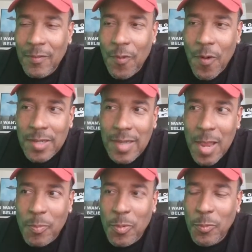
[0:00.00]
For
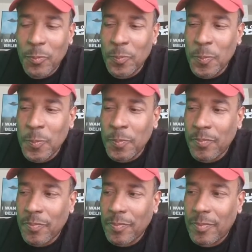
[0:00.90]
example,
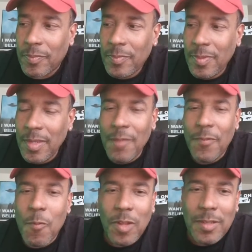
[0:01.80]

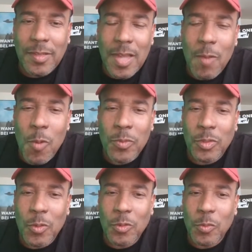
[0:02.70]
let's say a
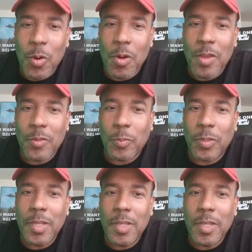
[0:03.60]
woman's social programmers
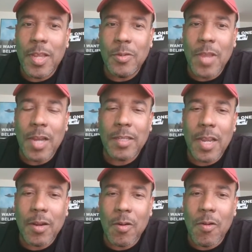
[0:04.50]
believe that you got to take her